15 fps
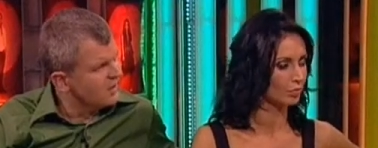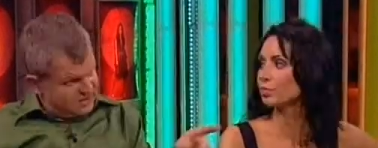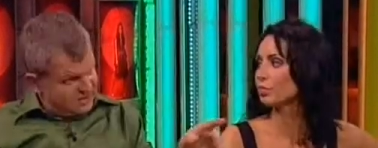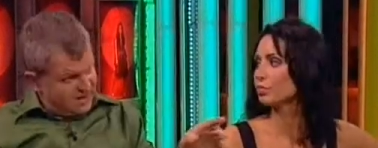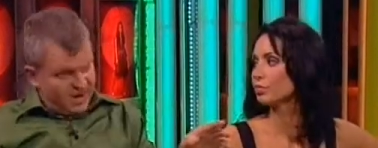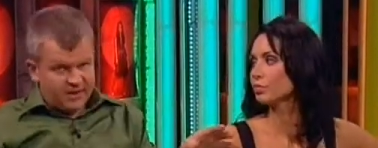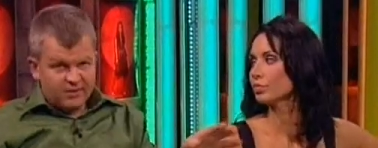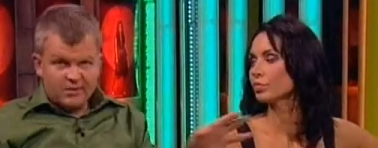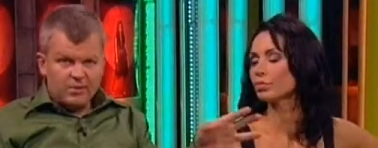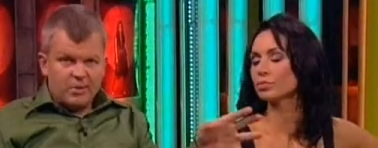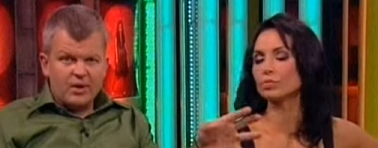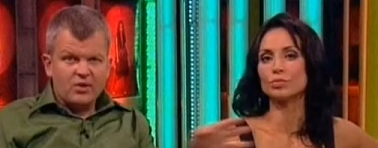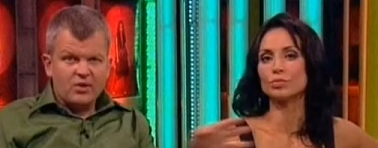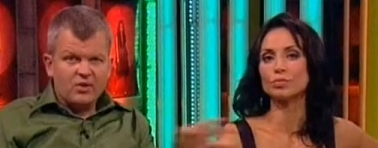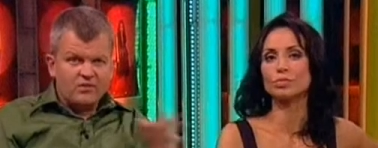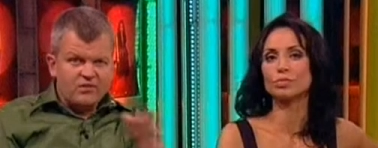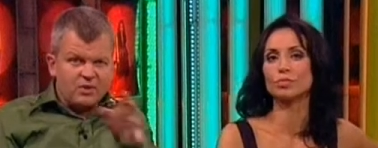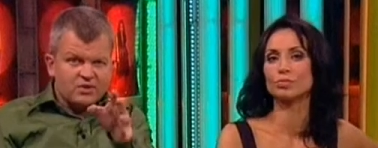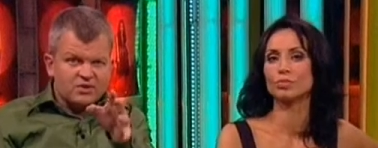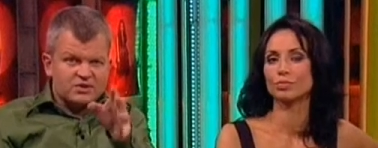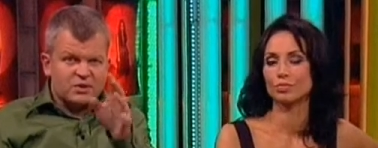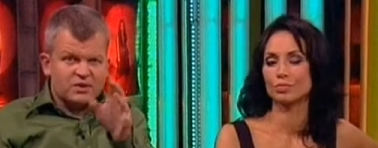Speaker 1: Story today, well, Barry, your view
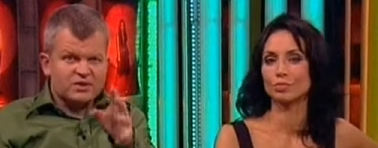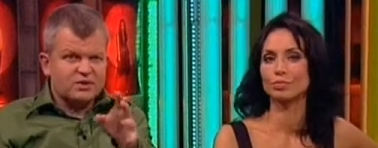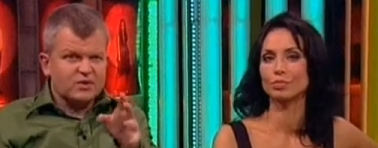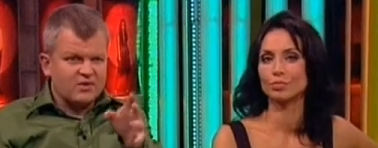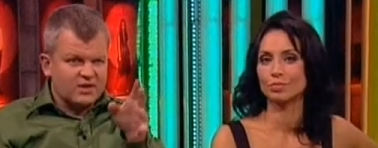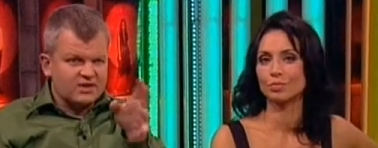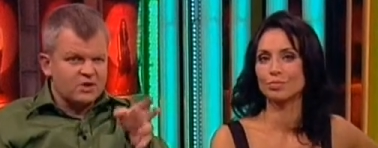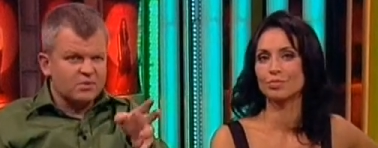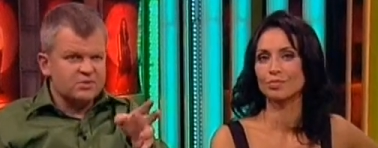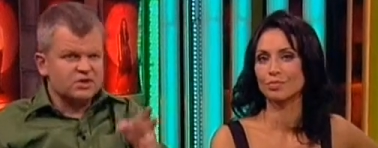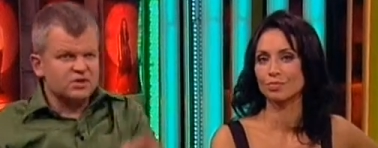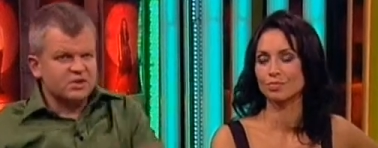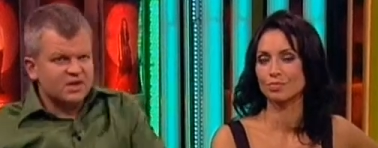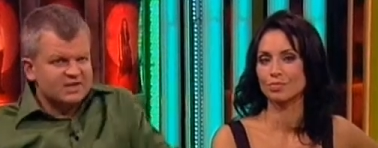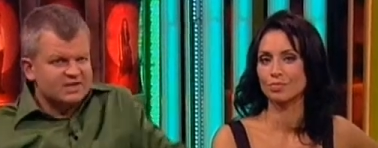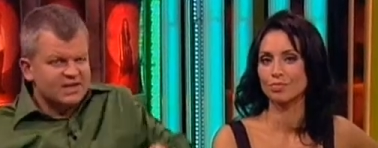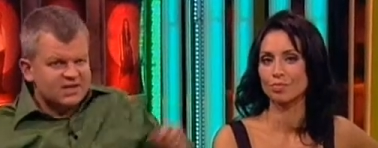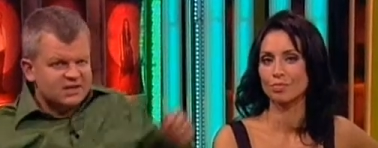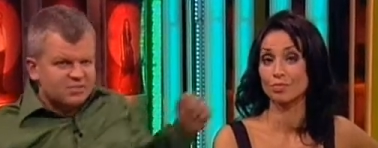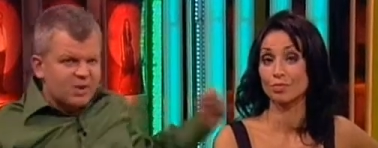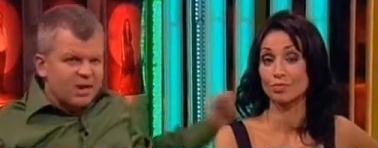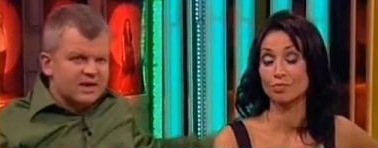on this or other. Two of our top junior
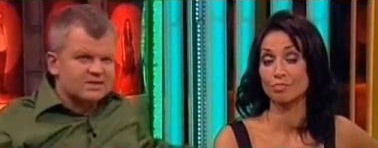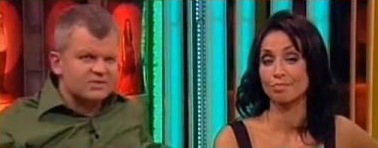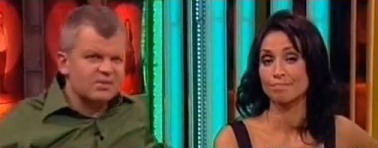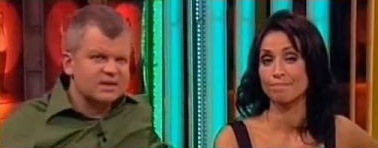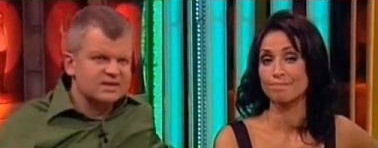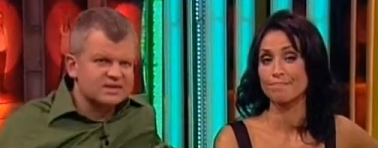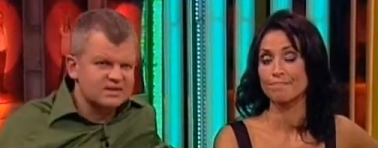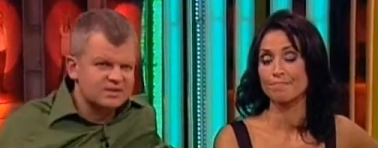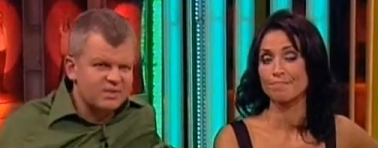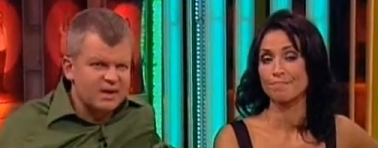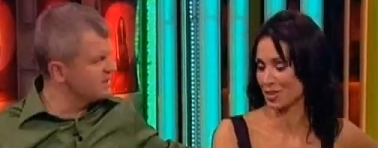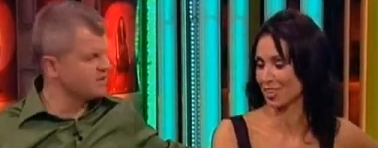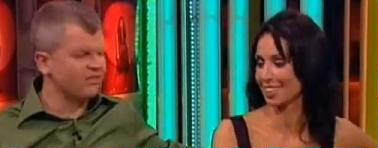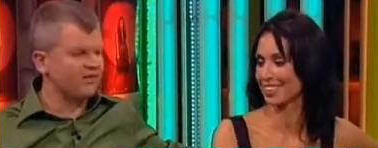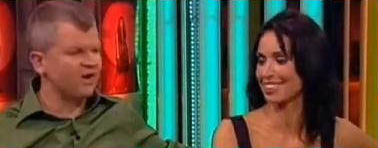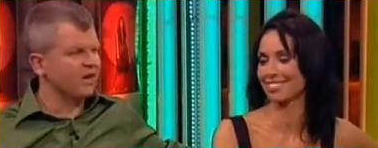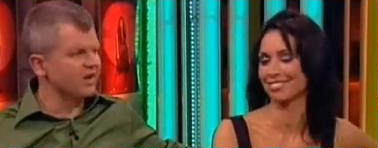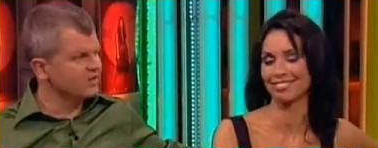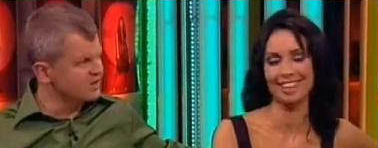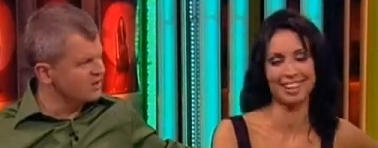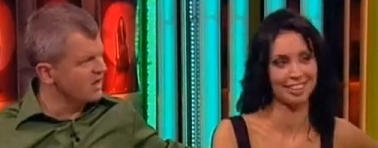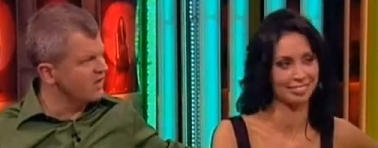tennis players have been suspended. That's the
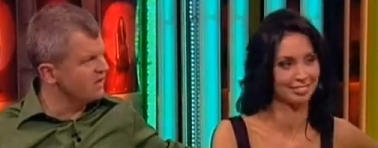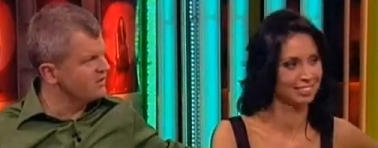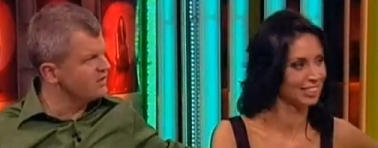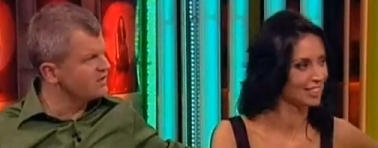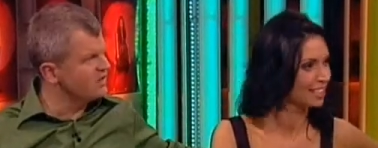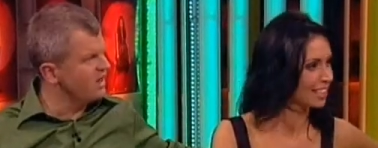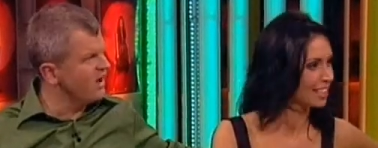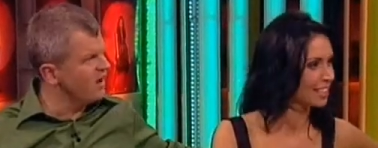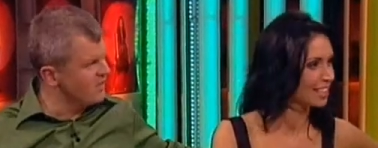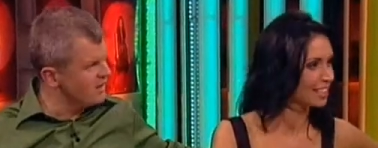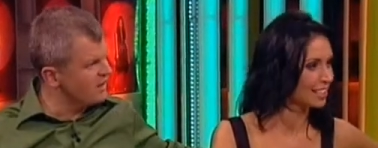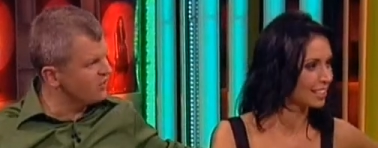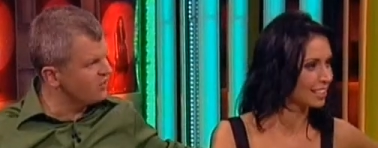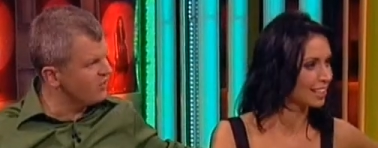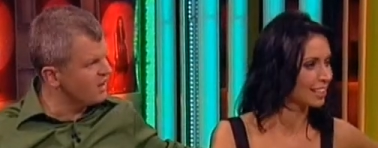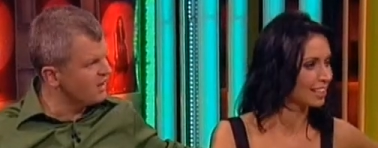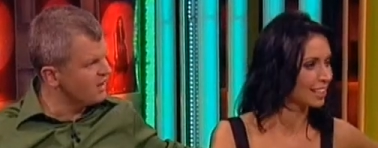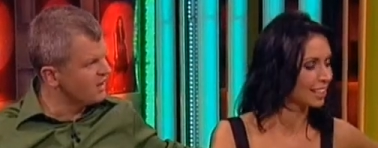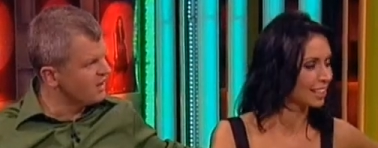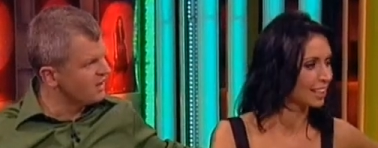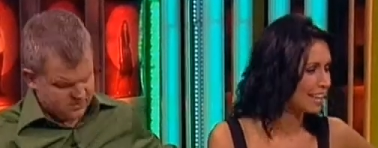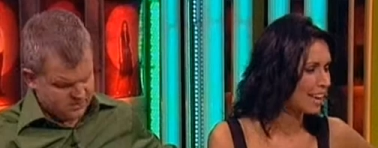fellow. Do you, yeah. take, do you take omega-3?
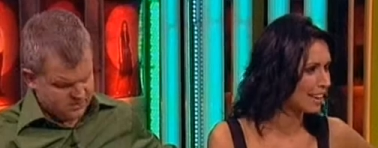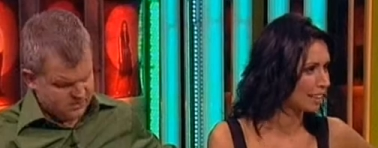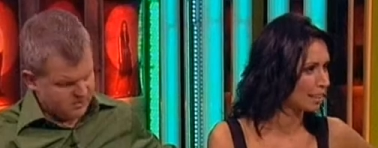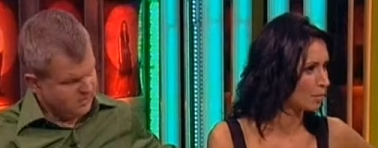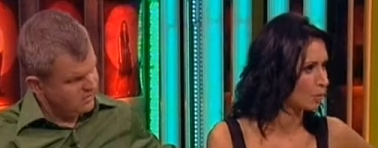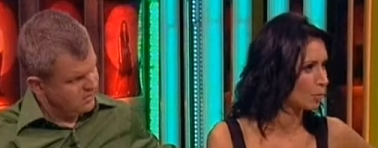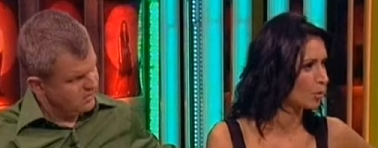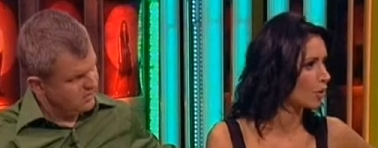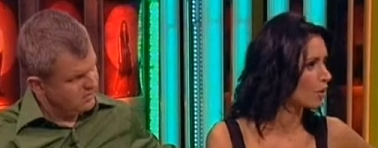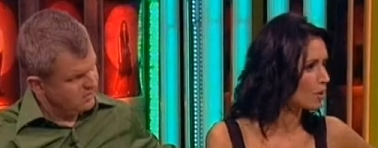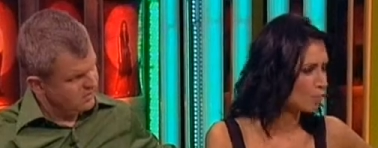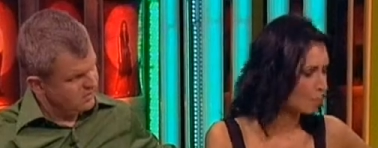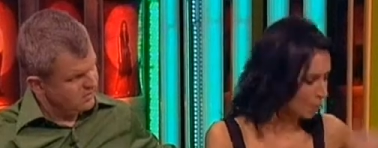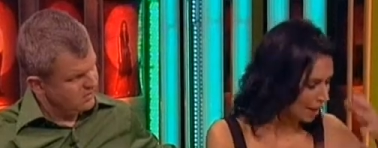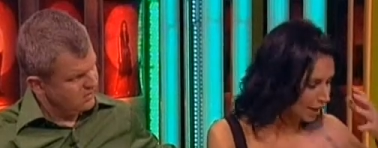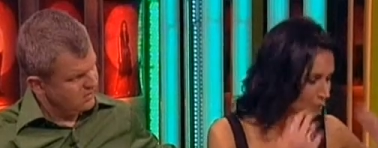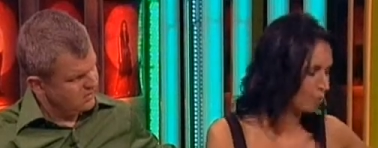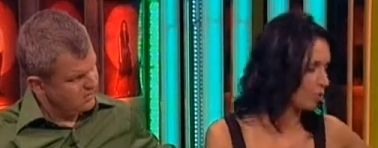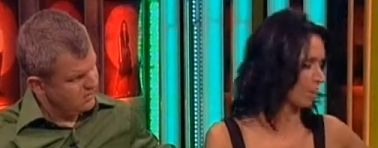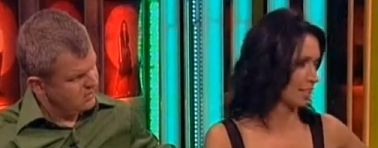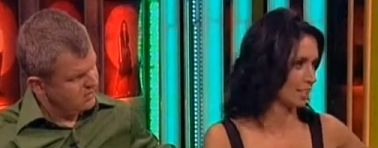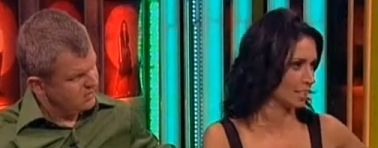
Speaker 2: Exactly. I mean, what are the
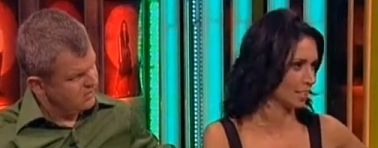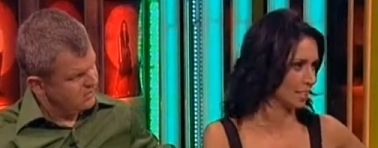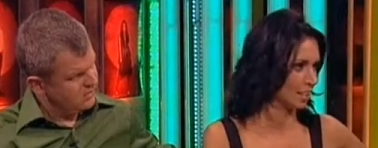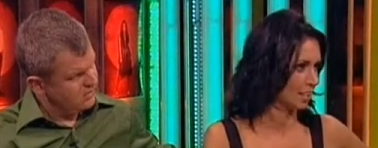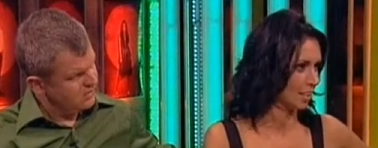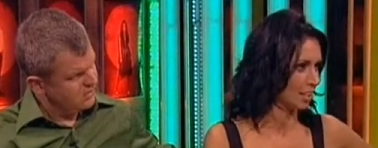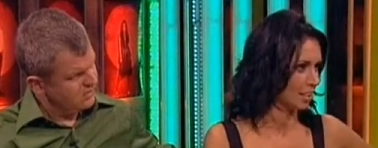benefits?